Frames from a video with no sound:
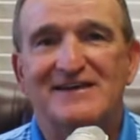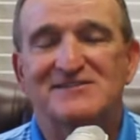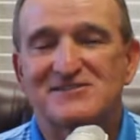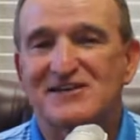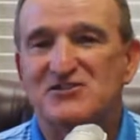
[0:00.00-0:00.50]

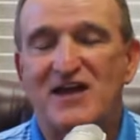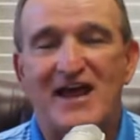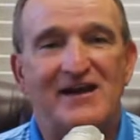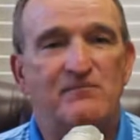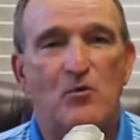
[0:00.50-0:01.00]
is such
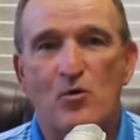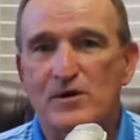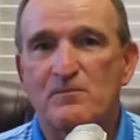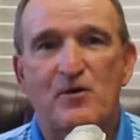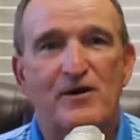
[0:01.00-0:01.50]
an
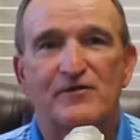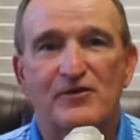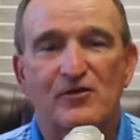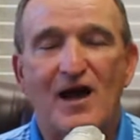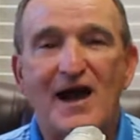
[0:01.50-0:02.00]
important part of
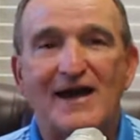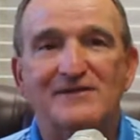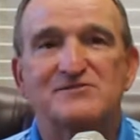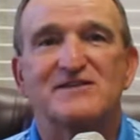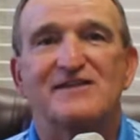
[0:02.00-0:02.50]
their
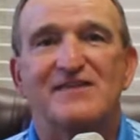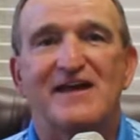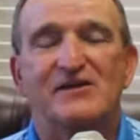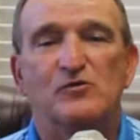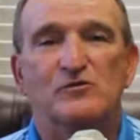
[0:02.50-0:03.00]
lives that
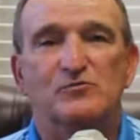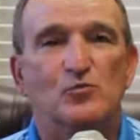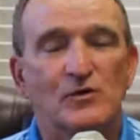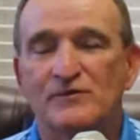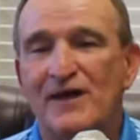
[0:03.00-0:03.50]
they
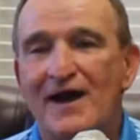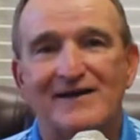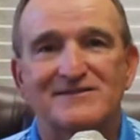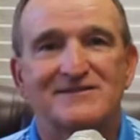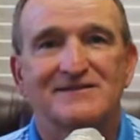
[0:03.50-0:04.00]
will
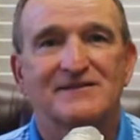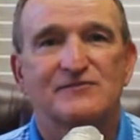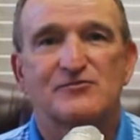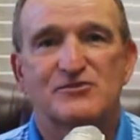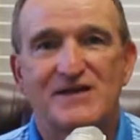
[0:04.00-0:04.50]
not
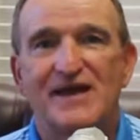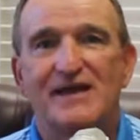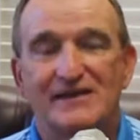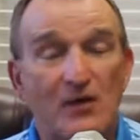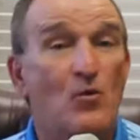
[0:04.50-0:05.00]

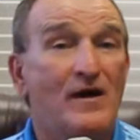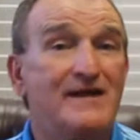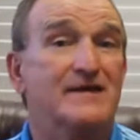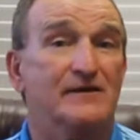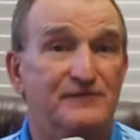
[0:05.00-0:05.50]
forsake it. They want
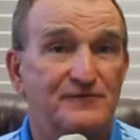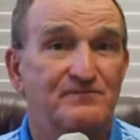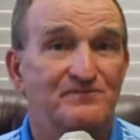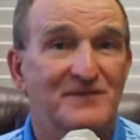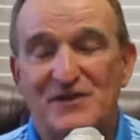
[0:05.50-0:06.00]
to give.
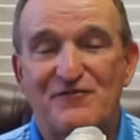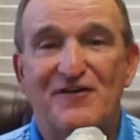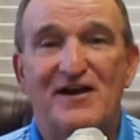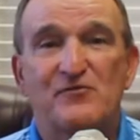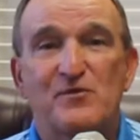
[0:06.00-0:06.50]
They
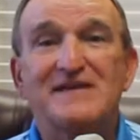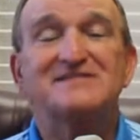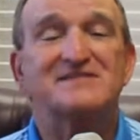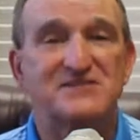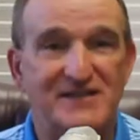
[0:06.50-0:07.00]
find
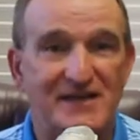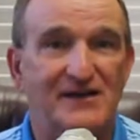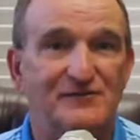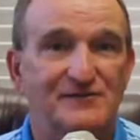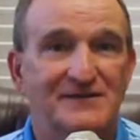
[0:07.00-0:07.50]
reasons to
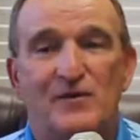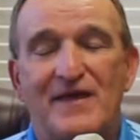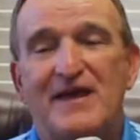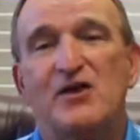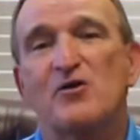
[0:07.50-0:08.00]
give. When
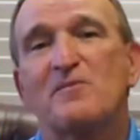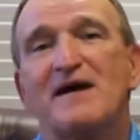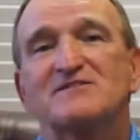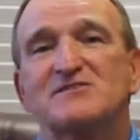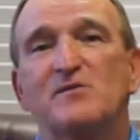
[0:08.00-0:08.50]
they hear
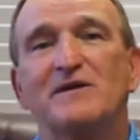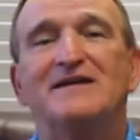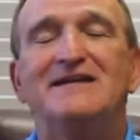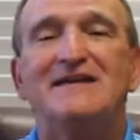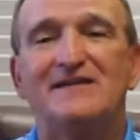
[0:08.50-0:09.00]
about someone
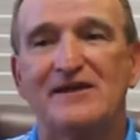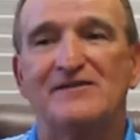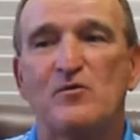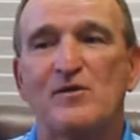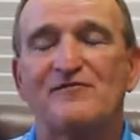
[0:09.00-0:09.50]
in need,
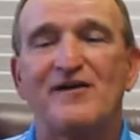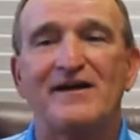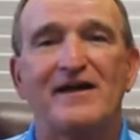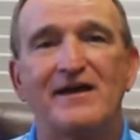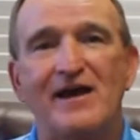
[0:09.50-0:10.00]
they want to
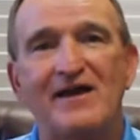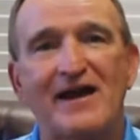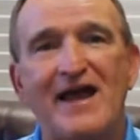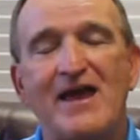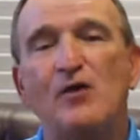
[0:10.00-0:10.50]
find out, hey, how
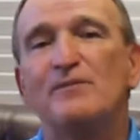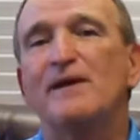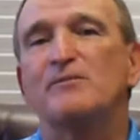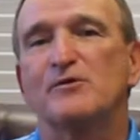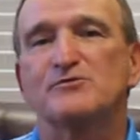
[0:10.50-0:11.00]
can I help
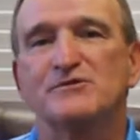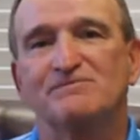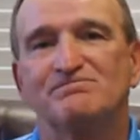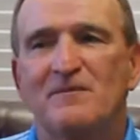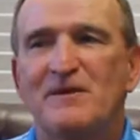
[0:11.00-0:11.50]
that person?
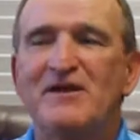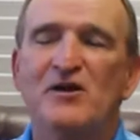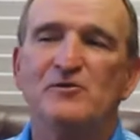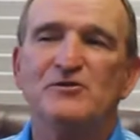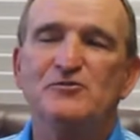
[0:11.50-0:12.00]
But you
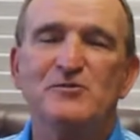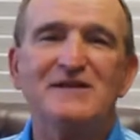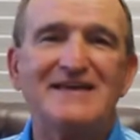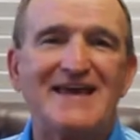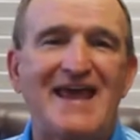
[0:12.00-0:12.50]
know, you
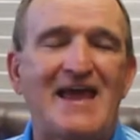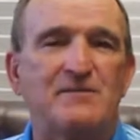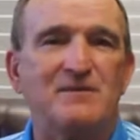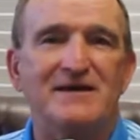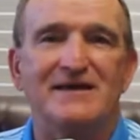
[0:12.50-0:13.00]
really
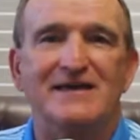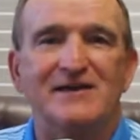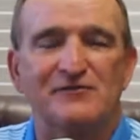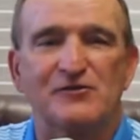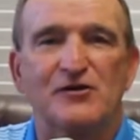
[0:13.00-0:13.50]
can't be a
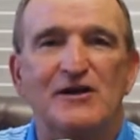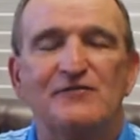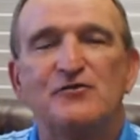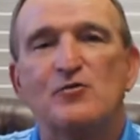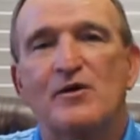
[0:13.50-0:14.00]
giver
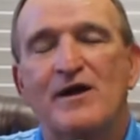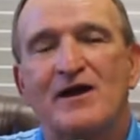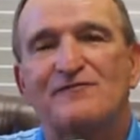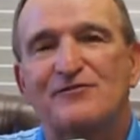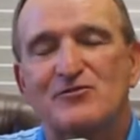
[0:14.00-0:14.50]
if you are
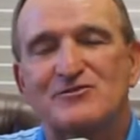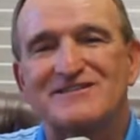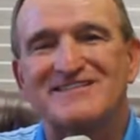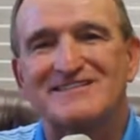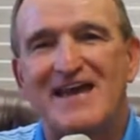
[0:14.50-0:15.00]
not first
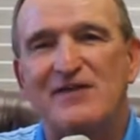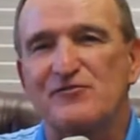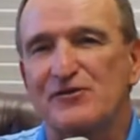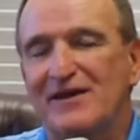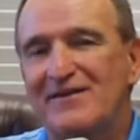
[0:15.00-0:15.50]
a
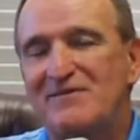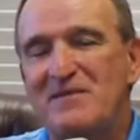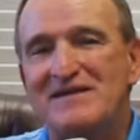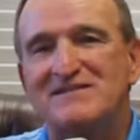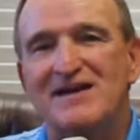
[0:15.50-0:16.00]
saver. Now that
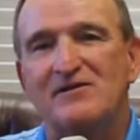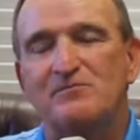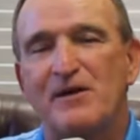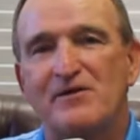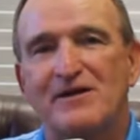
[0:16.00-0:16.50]
may
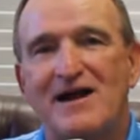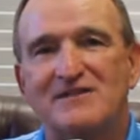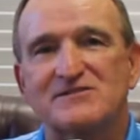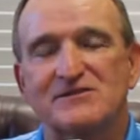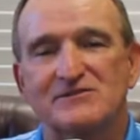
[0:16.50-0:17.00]
sound
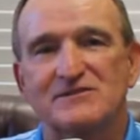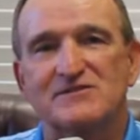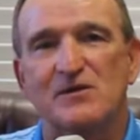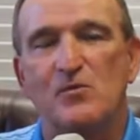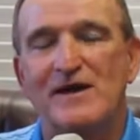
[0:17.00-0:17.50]
paradoxical in
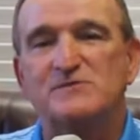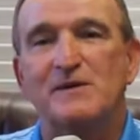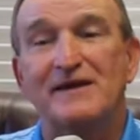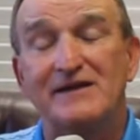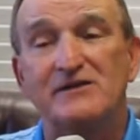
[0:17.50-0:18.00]
some ways,
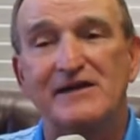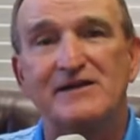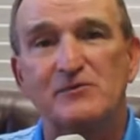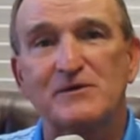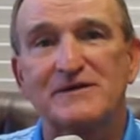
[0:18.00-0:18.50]
but
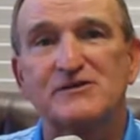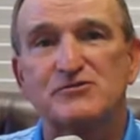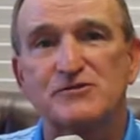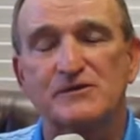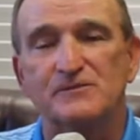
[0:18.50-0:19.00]
it really is
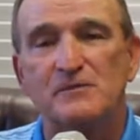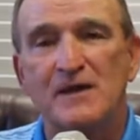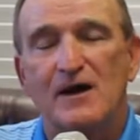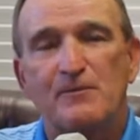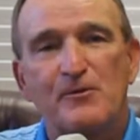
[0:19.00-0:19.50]
true.
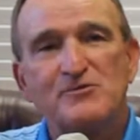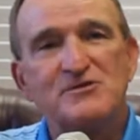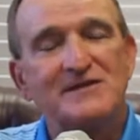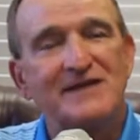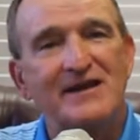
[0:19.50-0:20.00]
A
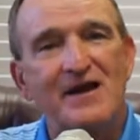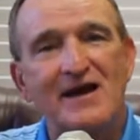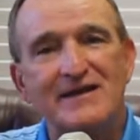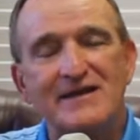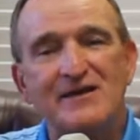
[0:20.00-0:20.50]
person
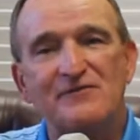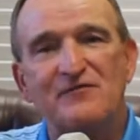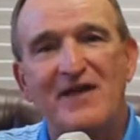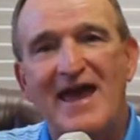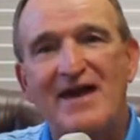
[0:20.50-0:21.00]
cannot give
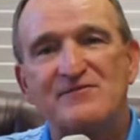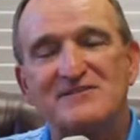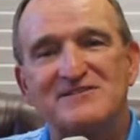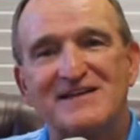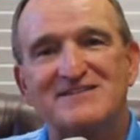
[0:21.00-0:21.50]
if they haven't
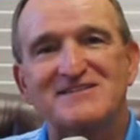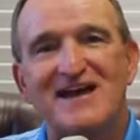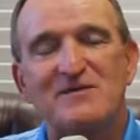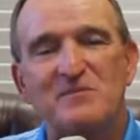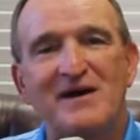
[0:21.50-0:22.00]
set
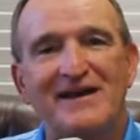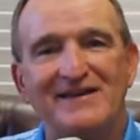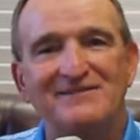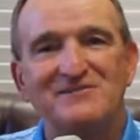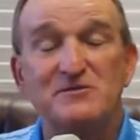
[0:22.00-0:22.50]
aside
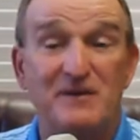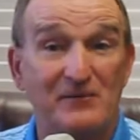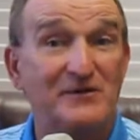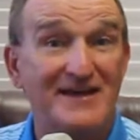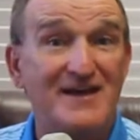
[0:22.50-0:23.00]
money to be
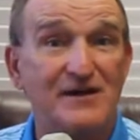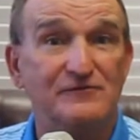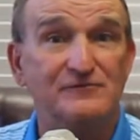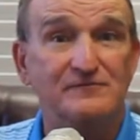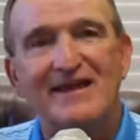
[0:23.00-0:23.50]
able to
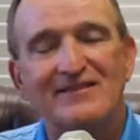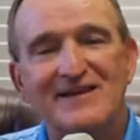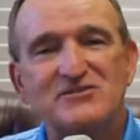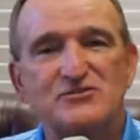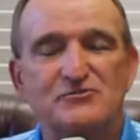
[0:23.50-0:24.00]
give.
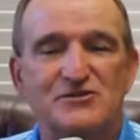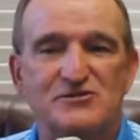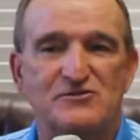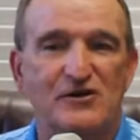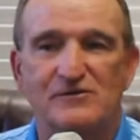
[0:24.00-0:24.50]
Unless you
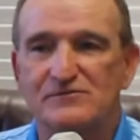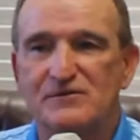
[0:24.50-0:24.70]
just are